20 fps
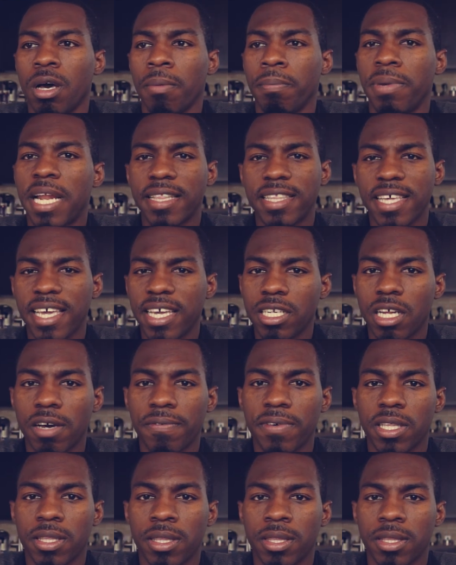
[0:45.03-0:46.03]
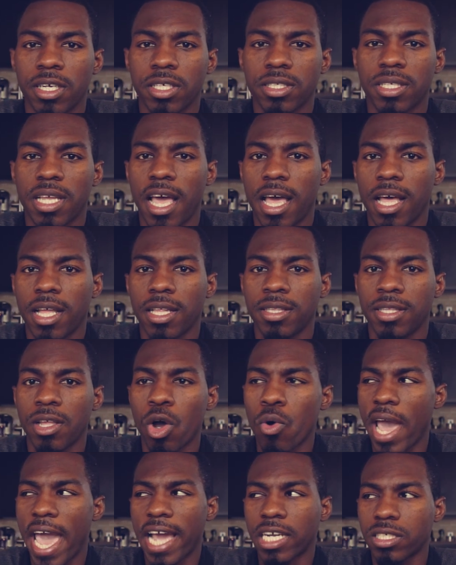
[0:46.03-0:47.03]
But at the end of it, there's
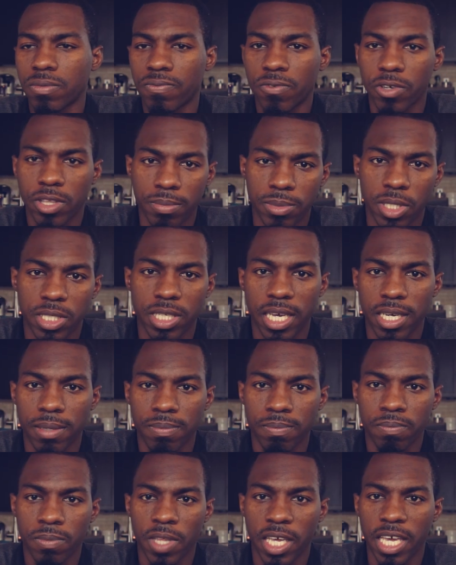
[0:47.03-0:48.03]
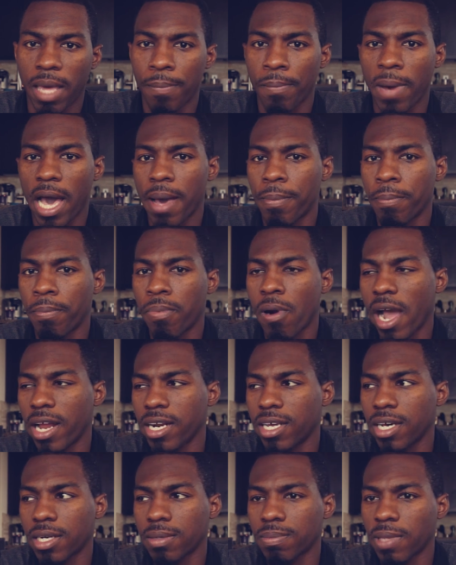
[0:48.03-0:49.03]
no action for them to take. They can't buy a
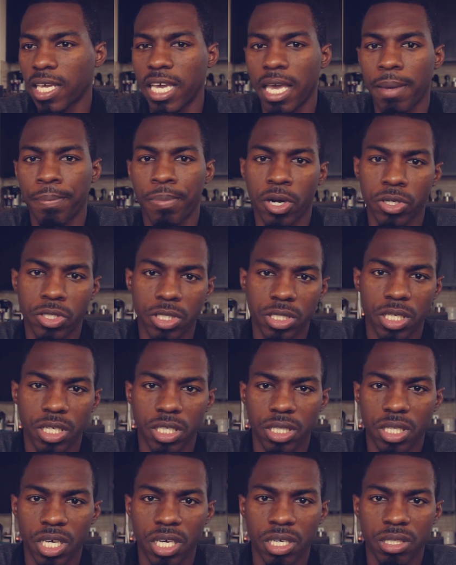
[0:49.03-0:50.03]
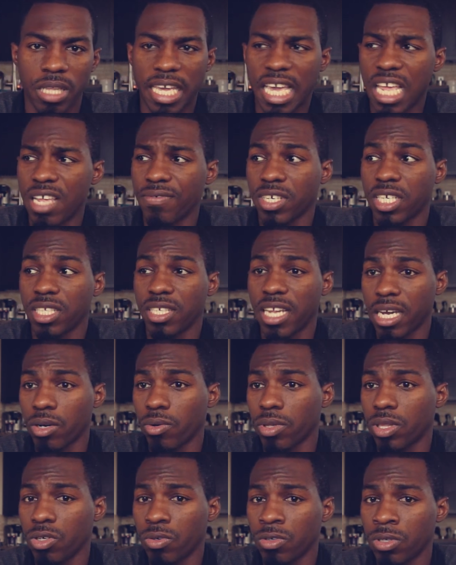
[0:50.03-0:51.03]
product, they can't purchase anything, they can't even connect
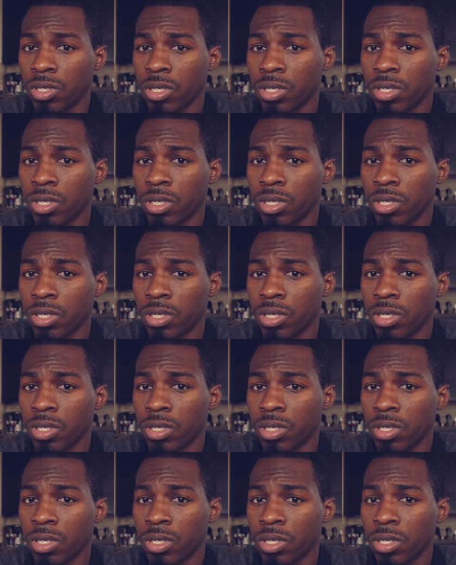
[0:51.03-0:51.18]
with you.